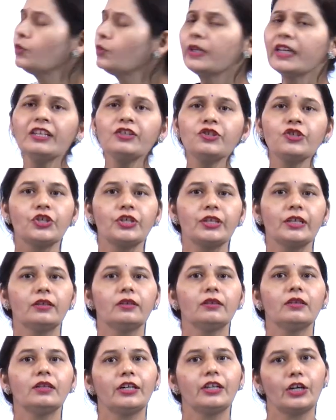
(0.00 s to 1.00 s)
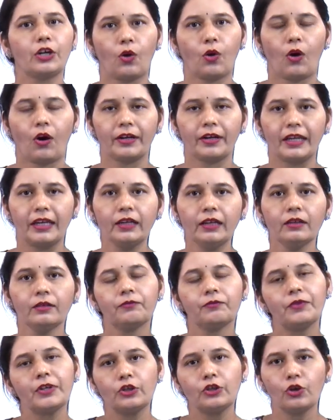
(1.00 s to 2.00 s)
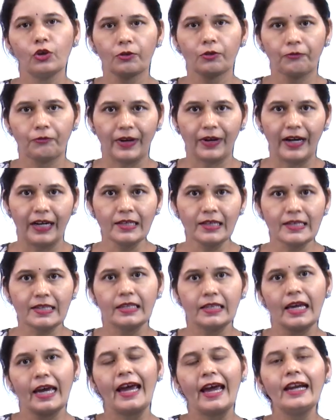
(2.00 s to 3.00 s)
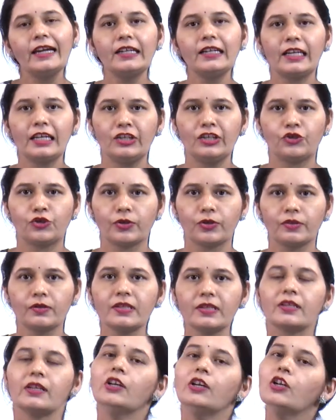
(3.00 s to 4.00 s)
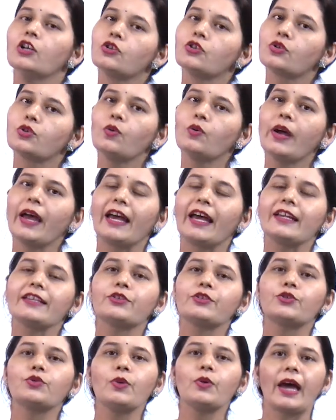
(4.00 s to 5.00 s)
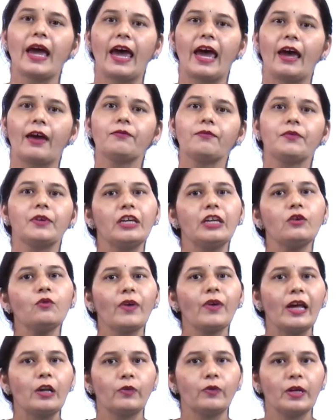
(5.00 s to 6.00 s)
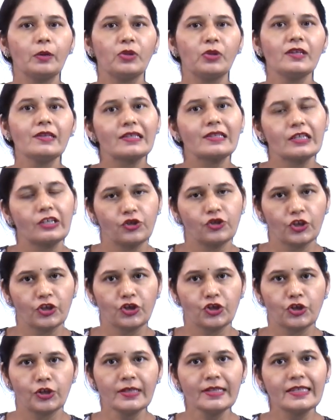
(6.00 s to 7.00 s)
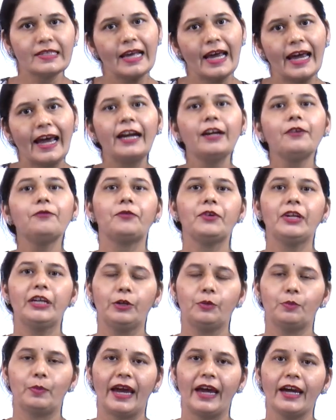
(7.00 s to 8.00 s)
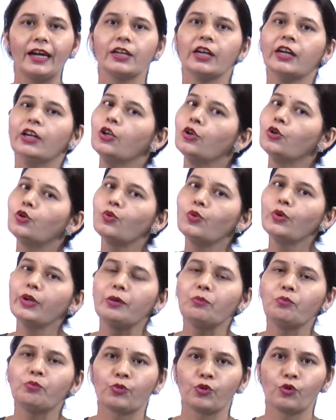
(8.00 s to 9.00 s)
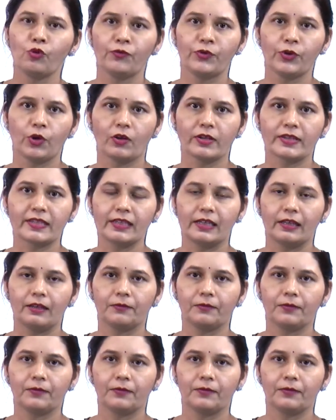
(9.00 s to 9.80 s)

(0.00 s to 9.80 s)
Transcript: can share the recording with your friends and teachers so as to have invaluable suggestions and feedback to improve yourself.